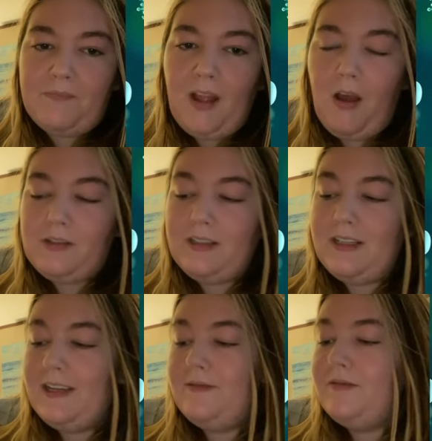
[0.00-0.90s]

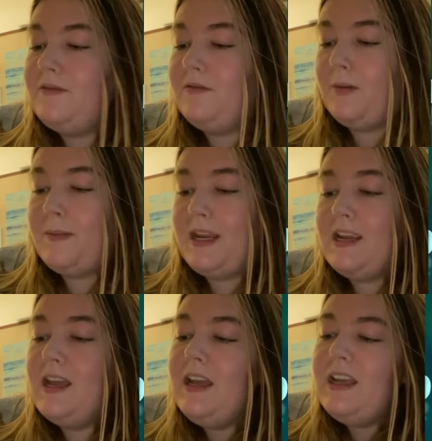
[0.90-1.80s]
alternative for me.
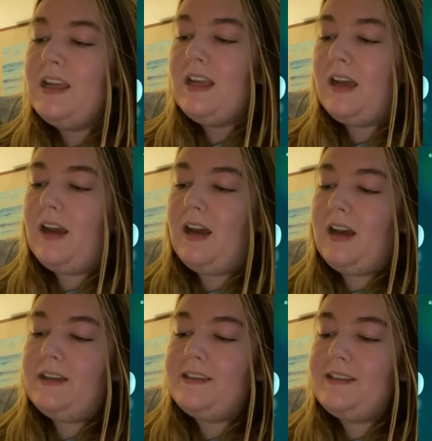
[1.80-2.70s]

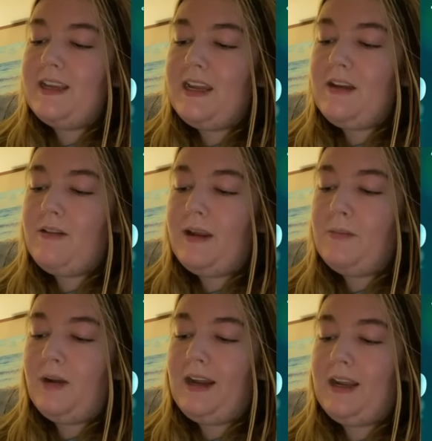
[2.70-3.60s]
It's the Equate
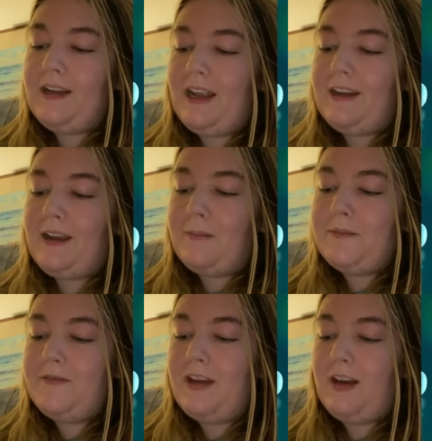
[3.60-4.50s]
brand, nighttime
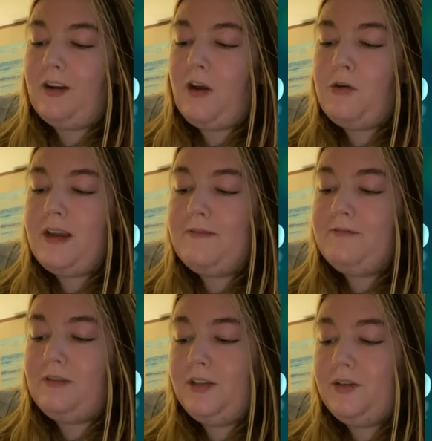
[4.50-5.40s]
severe, cold and
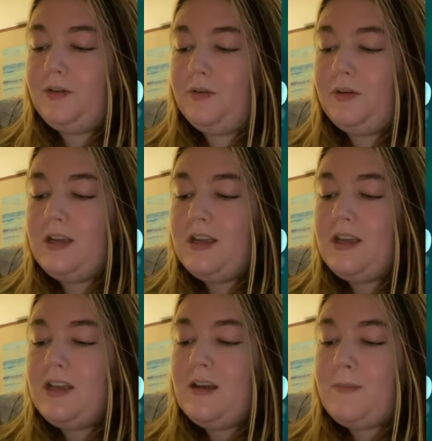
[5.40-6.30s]
flu,
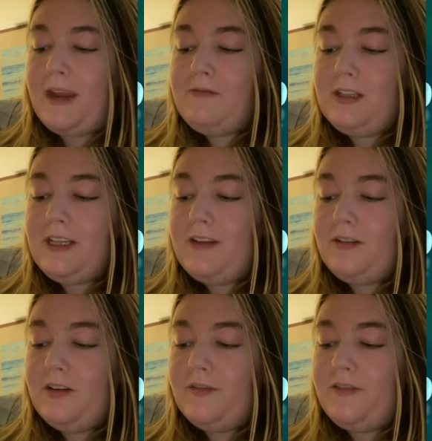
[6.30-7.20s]
pain
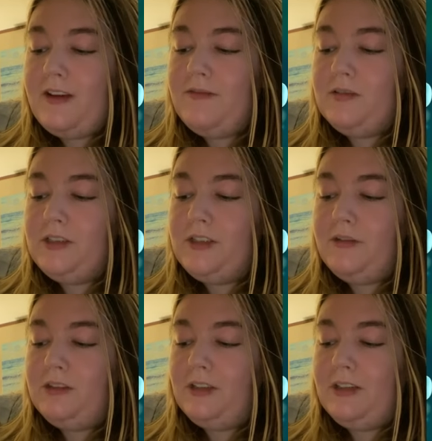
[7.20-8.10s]
reliever, fever
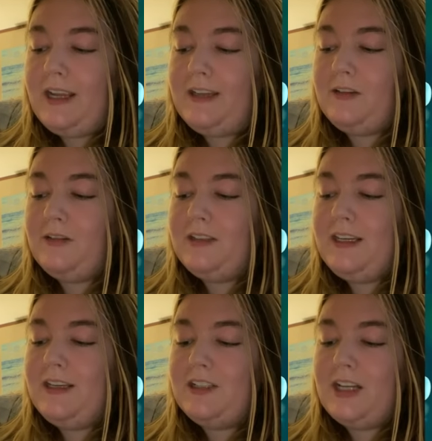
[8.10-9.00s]
reducer, nasal
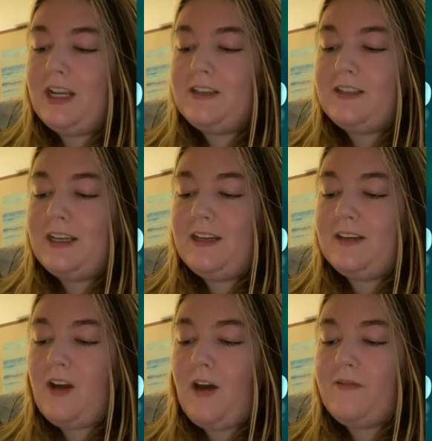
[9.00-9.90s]
decongestant,
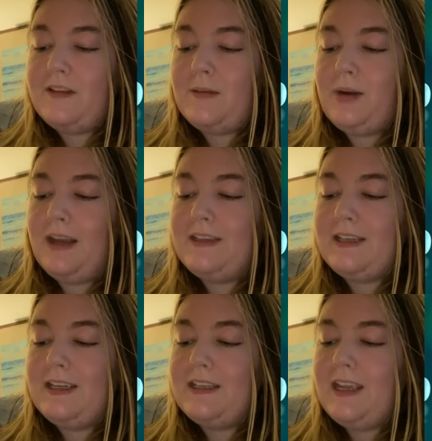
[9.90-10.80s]
cough
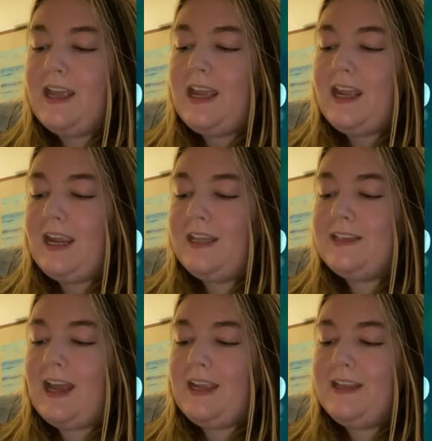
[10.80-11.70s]
suppressant,
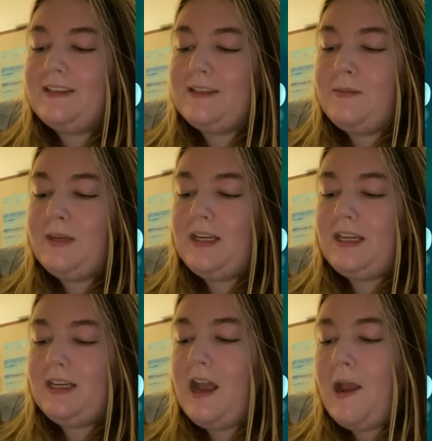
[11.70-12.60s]
antihistamine,